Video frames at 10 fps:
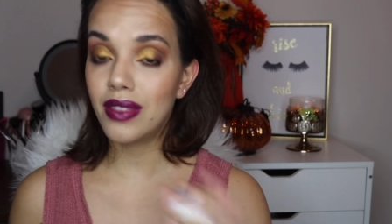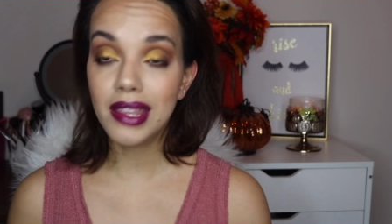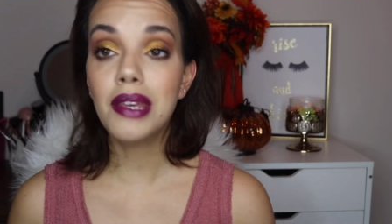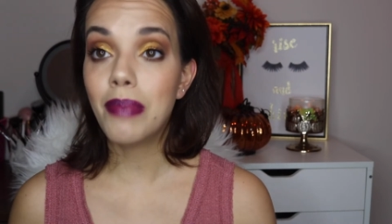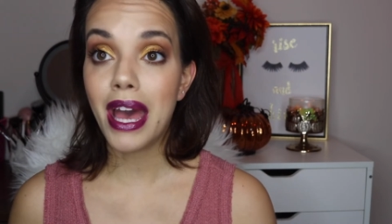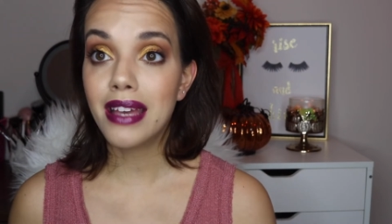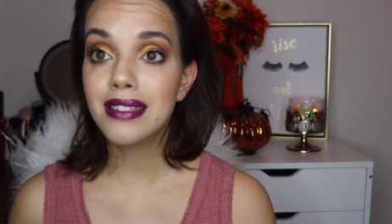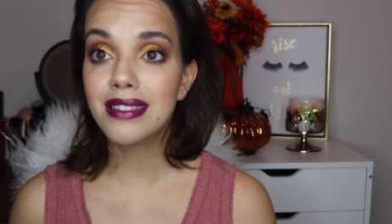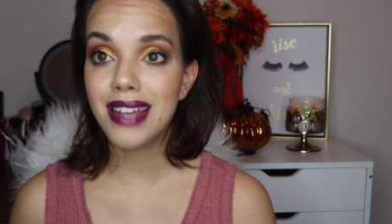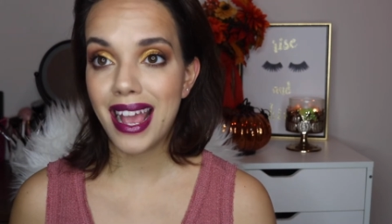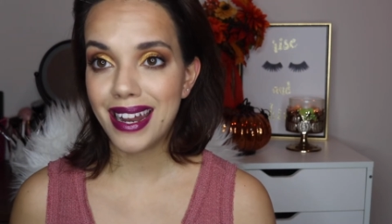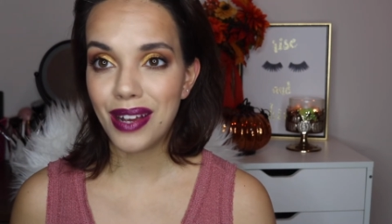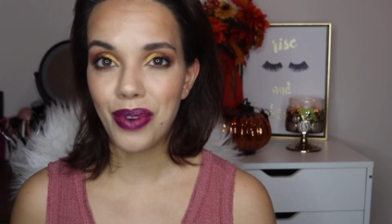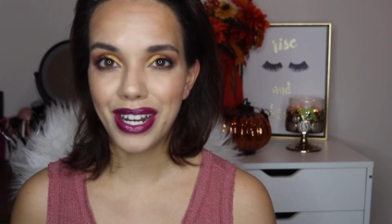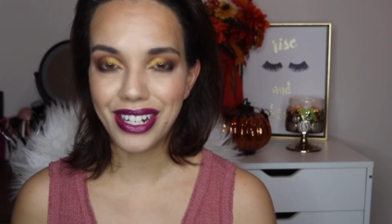the best, and I
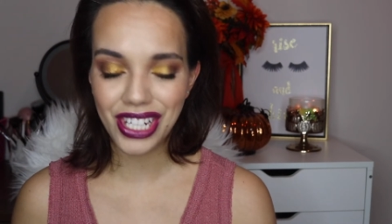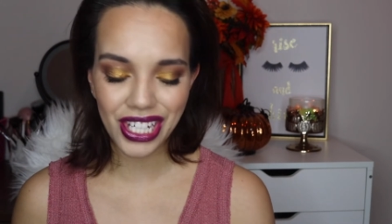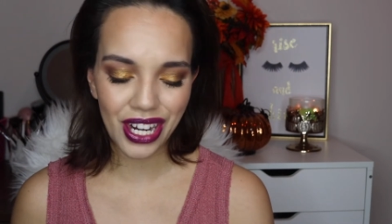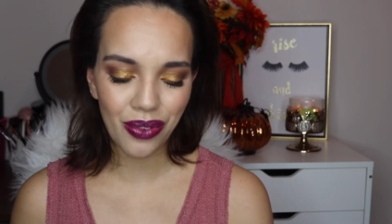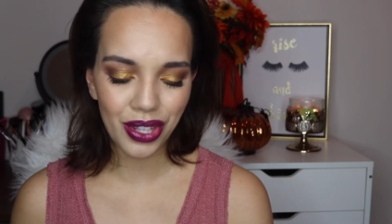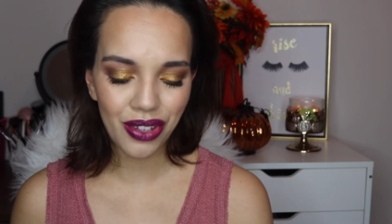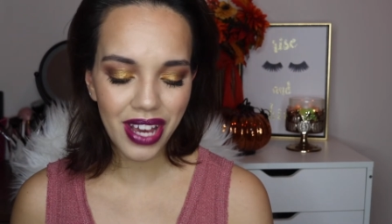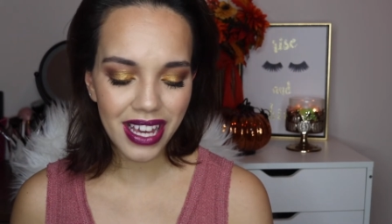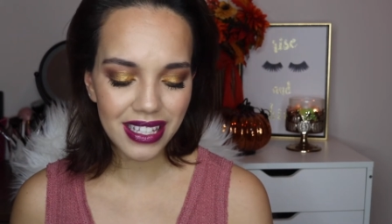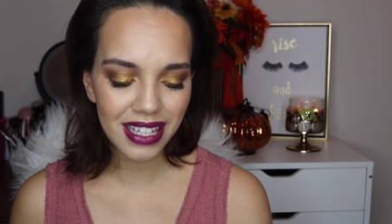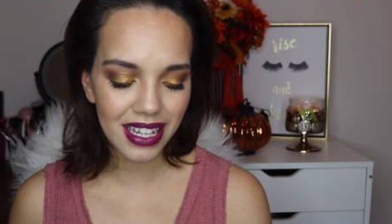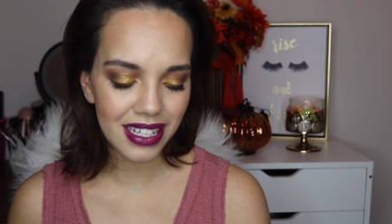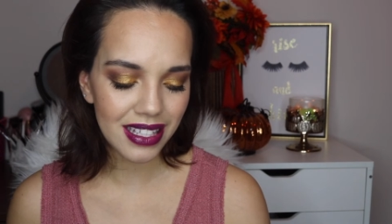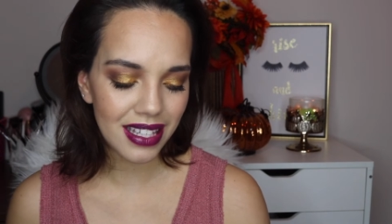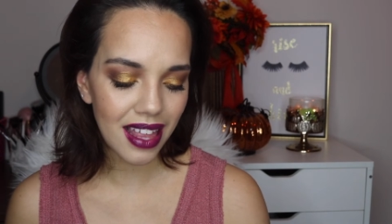wanted to share it with you guys, and
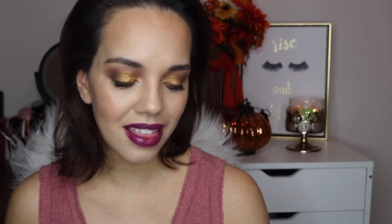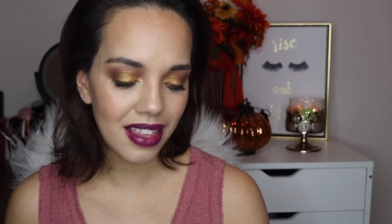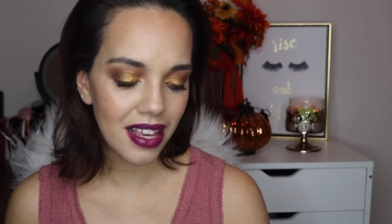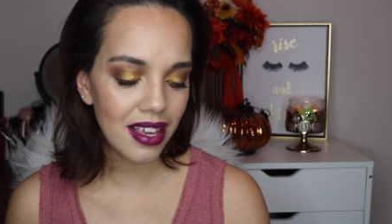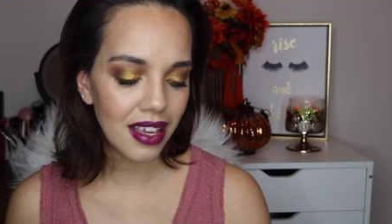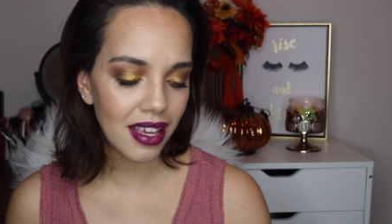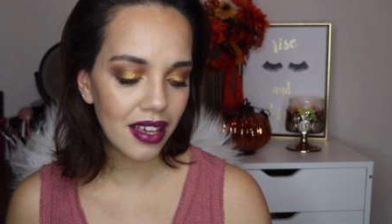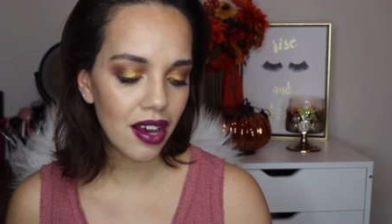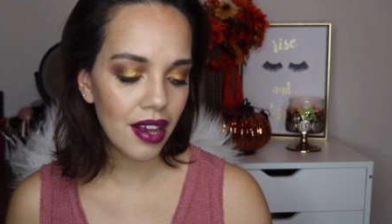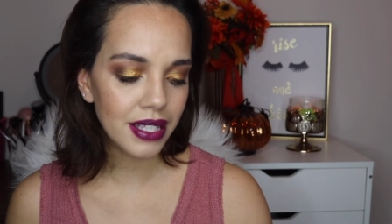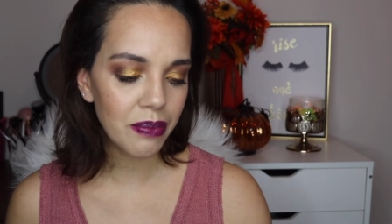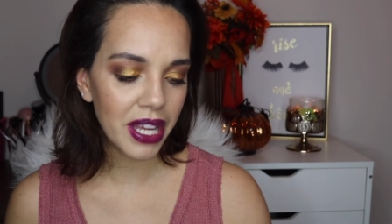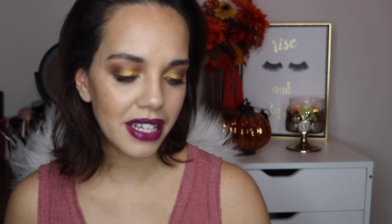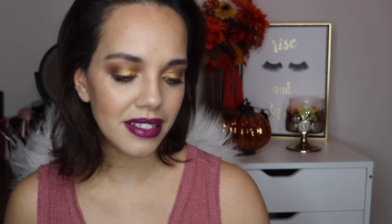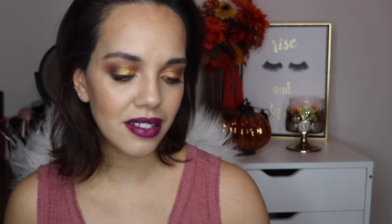it's the IT
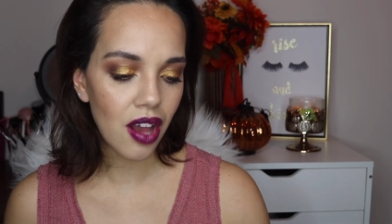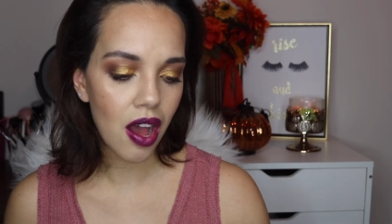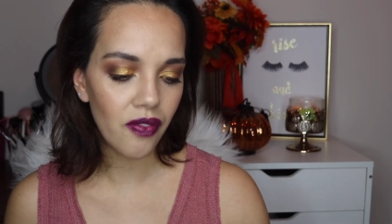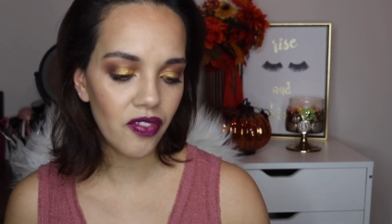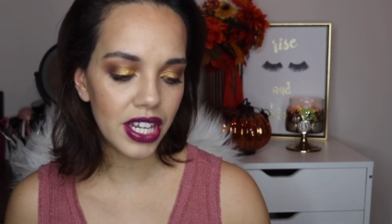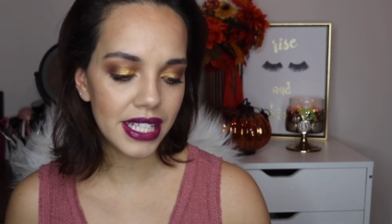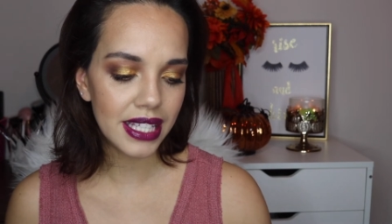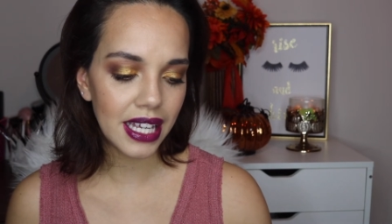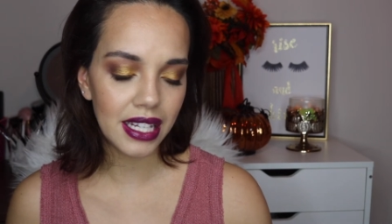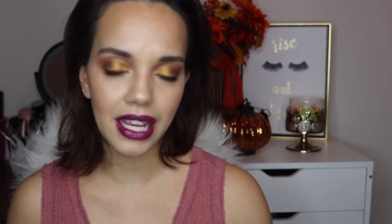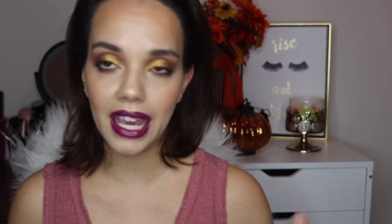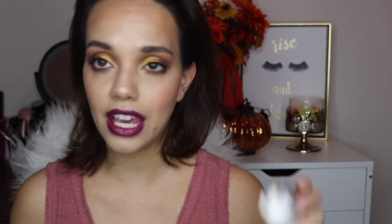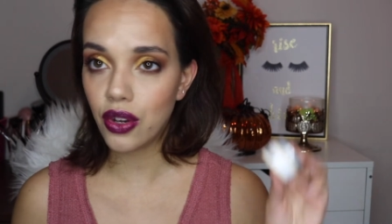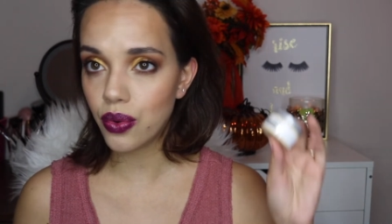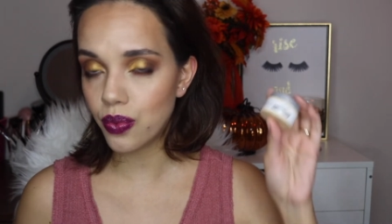Cosmetics Confidence in a
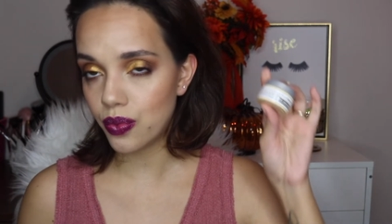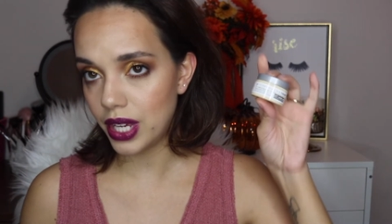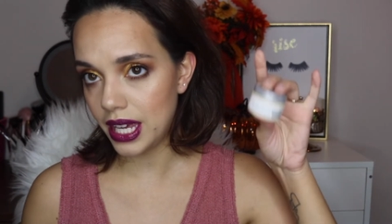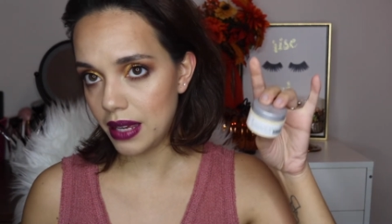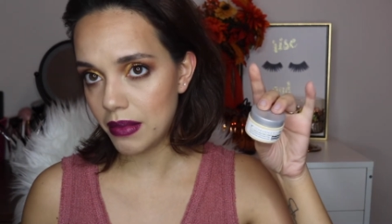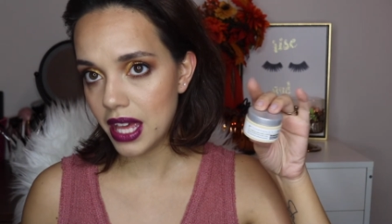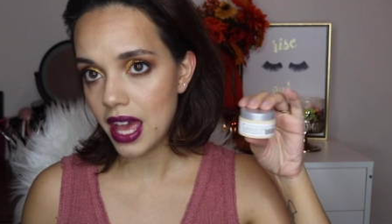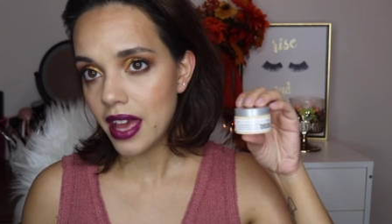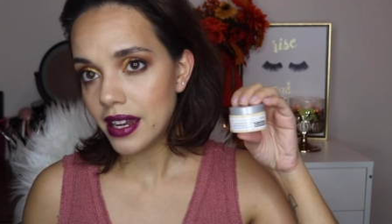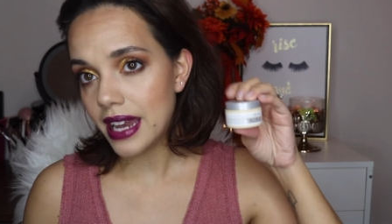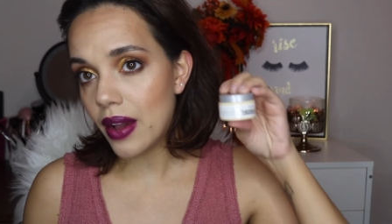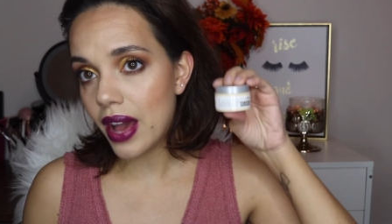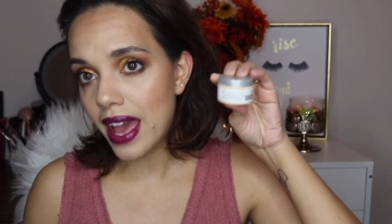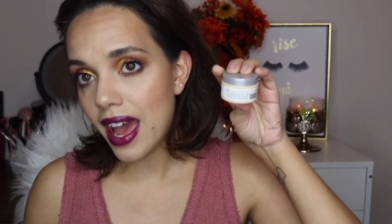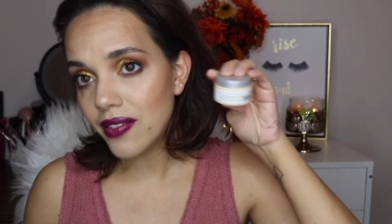Cream. Now
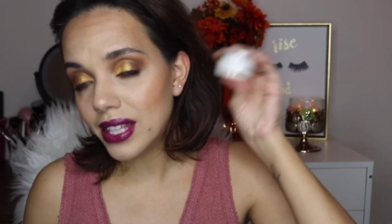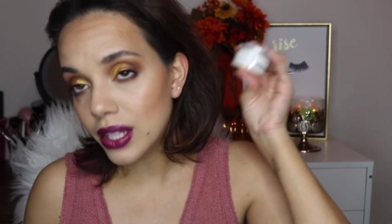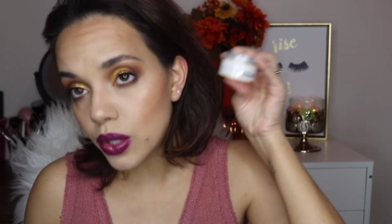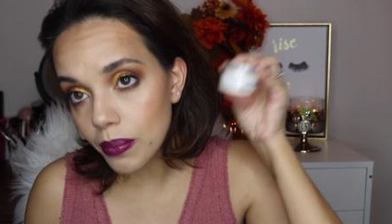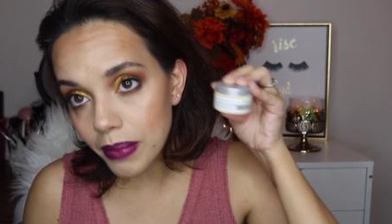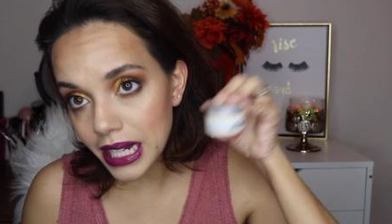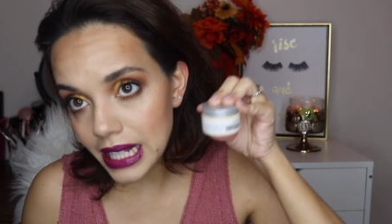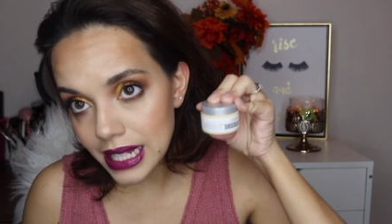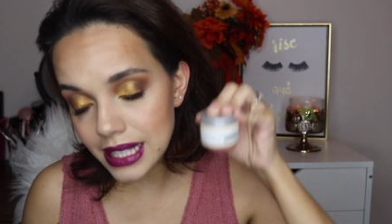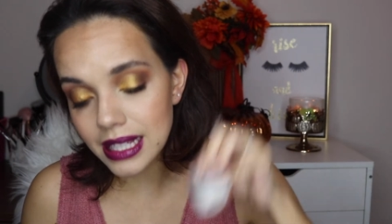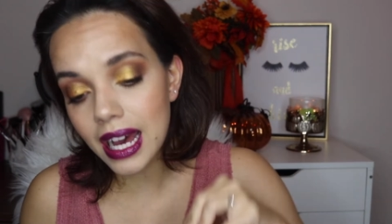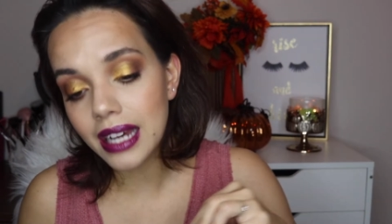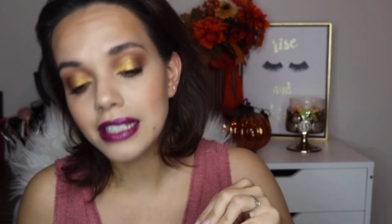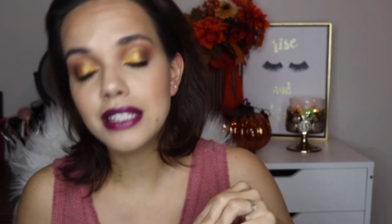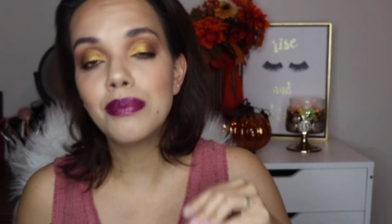I have the little mini
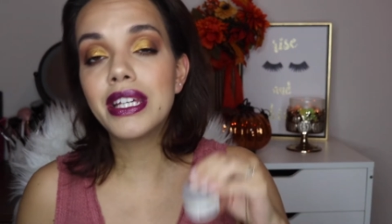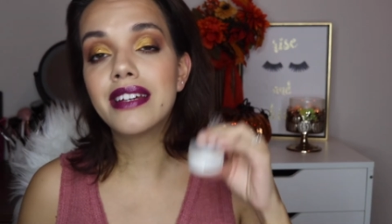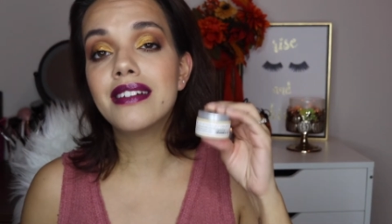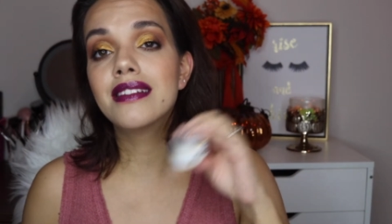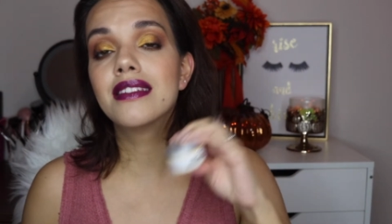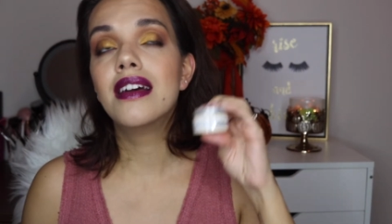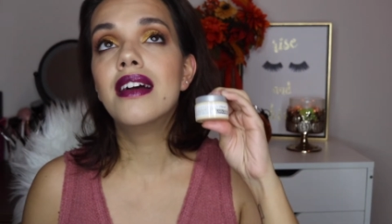size because